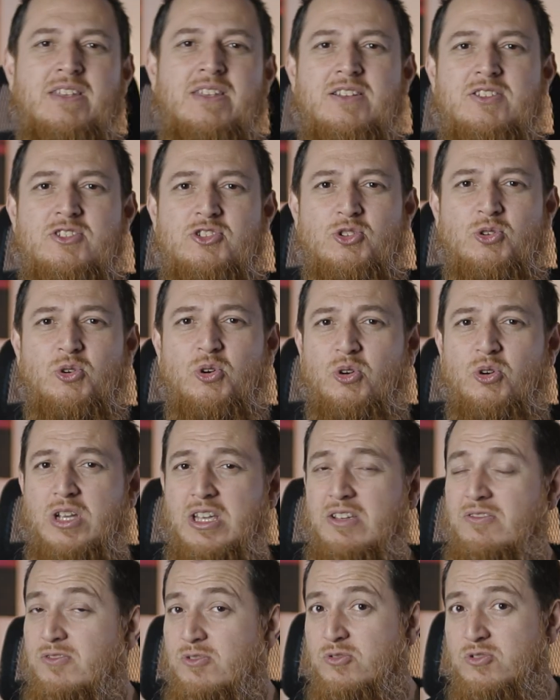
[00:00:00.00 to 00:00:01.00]
So
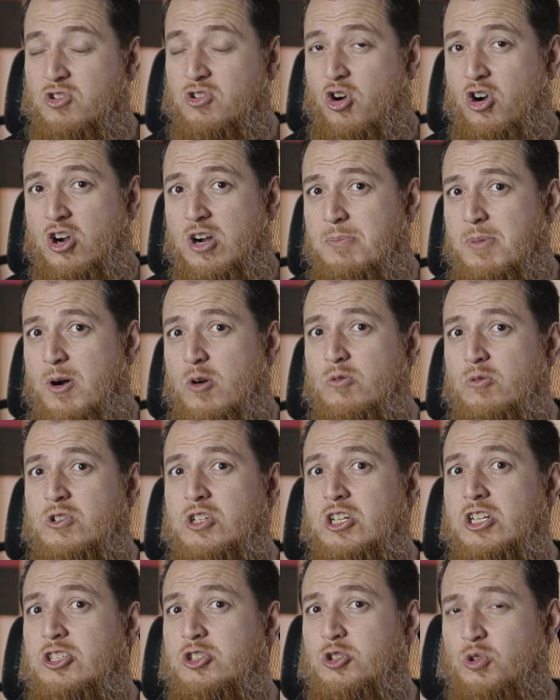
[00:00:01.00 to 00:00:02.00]
if you talk about
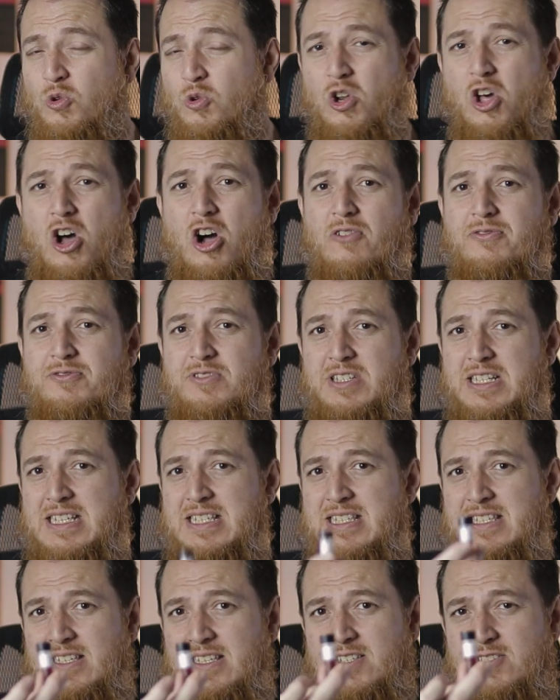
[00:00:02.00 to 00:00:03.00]
tola of
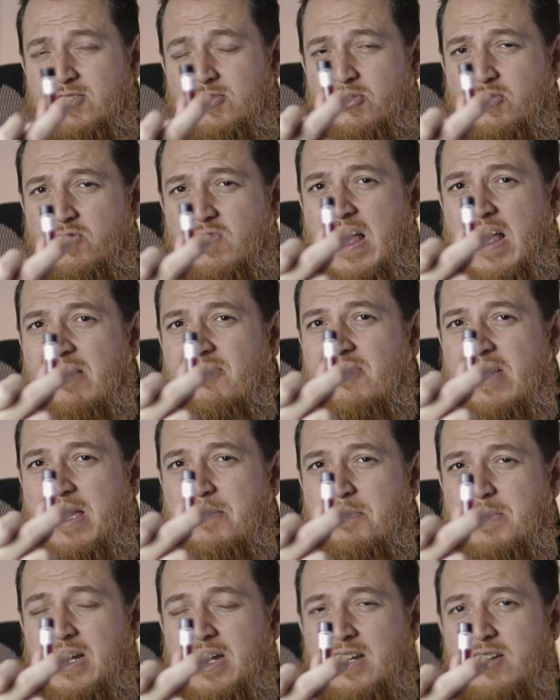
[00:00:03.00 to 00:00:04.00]
this, so 12
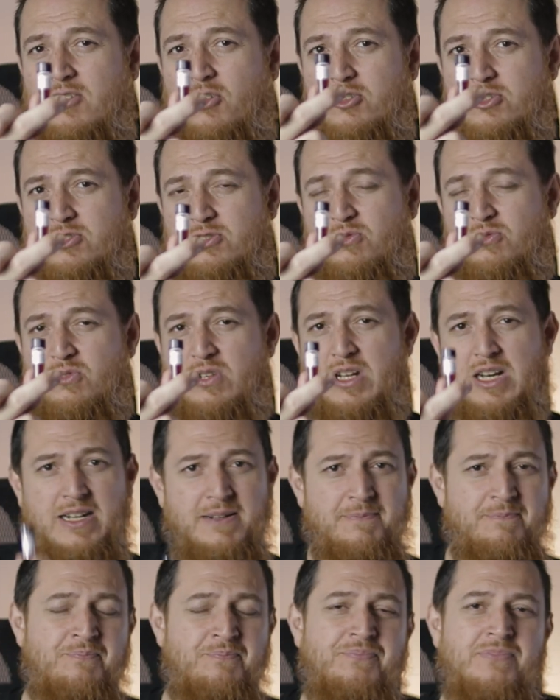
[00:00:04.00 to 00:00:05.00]
ml or tola,
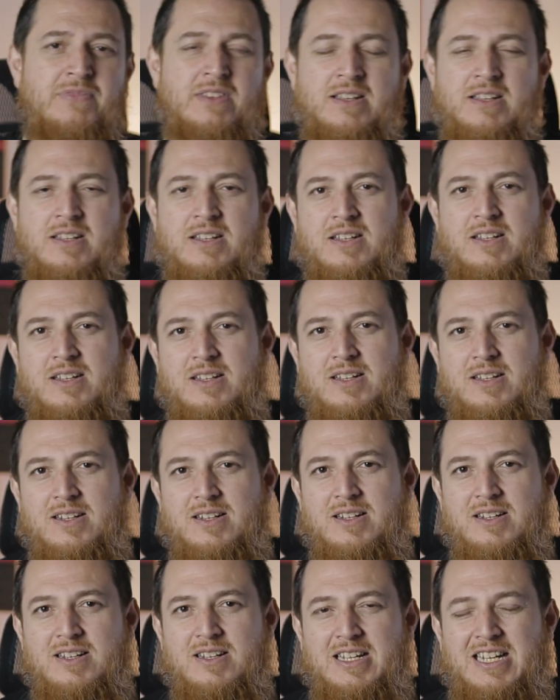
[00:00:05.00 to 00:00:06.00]

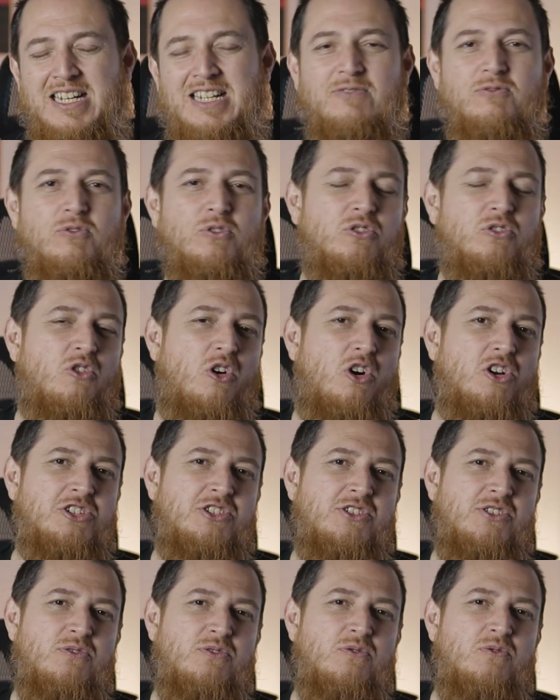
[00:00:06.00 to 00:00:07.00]
it would
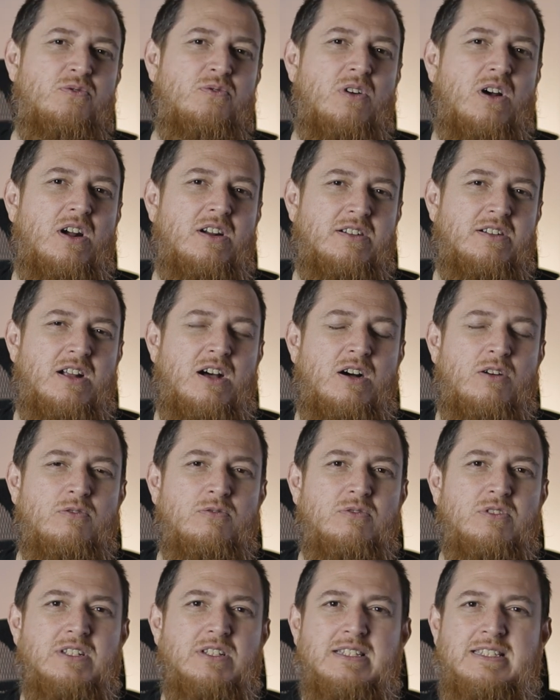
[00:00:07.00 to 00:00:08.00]
cost you
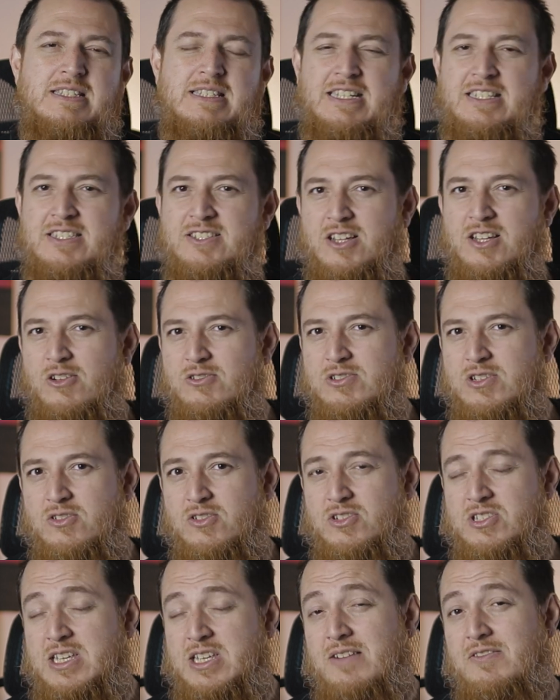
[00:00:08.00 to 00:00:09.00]
around $6,000 or
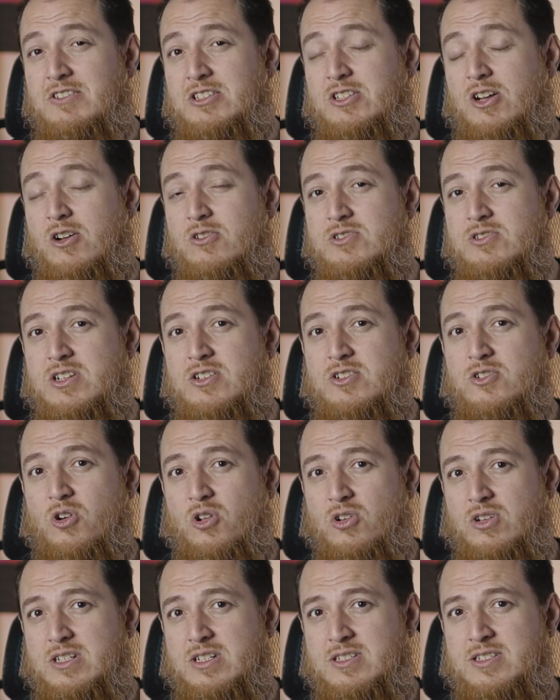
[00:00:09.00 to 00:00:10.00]

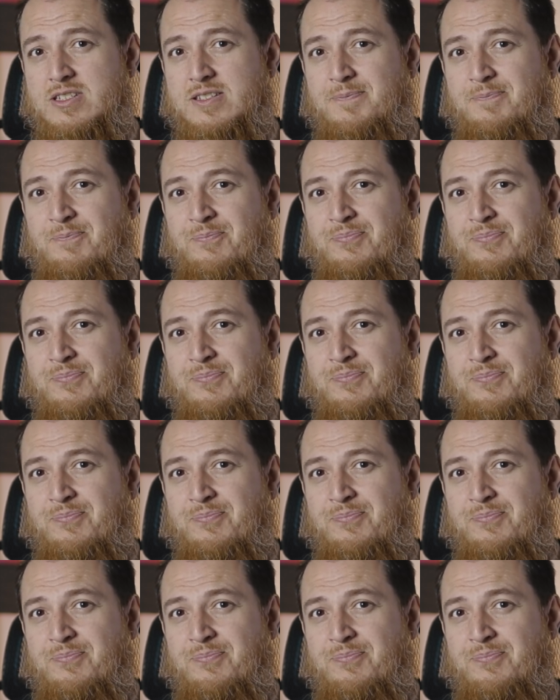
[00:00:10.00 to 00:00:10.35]
$7,000.